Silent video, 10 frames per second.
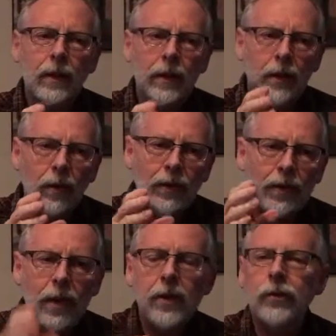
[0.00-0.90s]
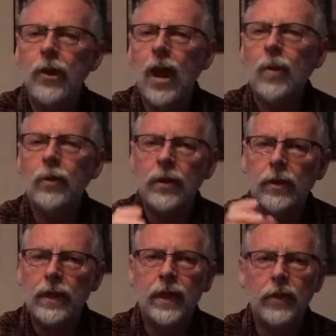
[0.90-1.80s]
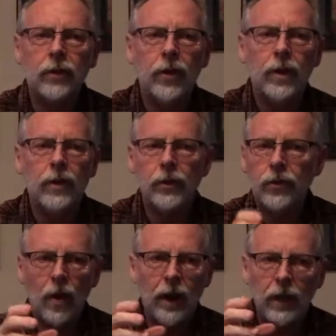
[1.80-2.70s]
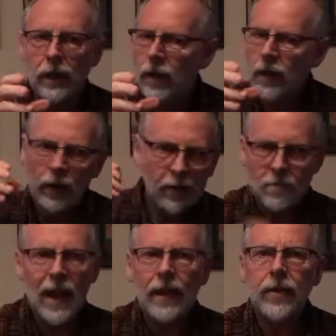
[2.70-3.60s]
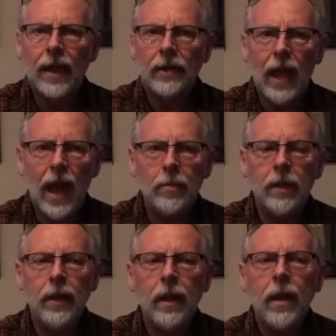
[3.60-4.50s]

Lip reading: You know, it's not your job when you're leading a journey to try to make things happen,